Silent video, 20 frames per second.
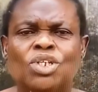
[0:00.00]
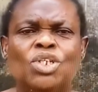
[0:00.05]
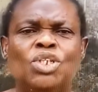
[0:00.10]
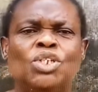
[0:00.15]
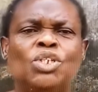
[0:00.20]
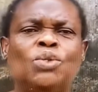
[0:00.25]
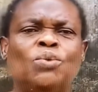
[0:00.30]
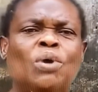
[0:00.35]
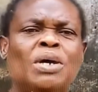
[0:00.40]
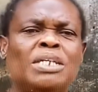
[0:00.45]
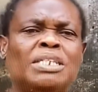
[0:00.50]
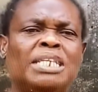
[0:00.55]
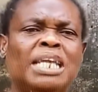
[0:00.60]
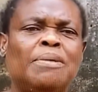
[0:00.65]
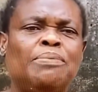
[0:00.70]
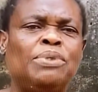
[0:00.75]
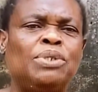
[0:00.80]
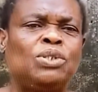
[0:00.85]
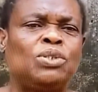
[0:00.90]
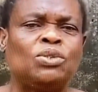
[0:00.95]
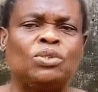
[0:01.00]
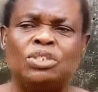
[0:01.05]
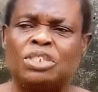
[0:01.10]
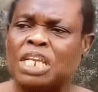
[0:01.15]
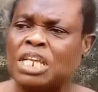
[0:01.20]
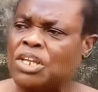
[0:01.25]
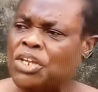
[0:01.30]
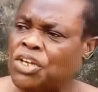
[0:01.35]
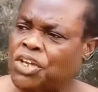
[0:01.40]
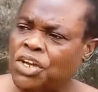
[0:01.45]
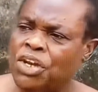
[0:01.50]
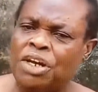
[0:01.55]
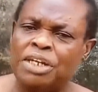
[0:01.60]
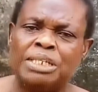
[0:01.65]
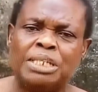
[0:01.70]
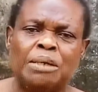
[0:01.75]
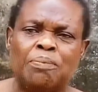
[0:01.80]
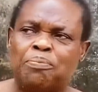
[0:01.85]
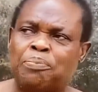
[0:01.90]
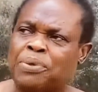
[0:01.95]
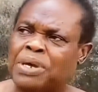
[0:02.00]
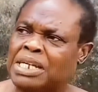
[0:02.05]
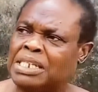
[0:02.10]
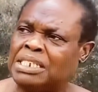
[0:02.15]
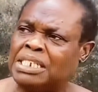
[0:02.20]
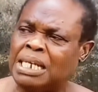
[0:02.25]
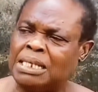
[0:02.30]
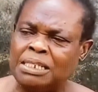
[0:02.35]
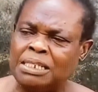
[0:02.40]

she was able to secure the present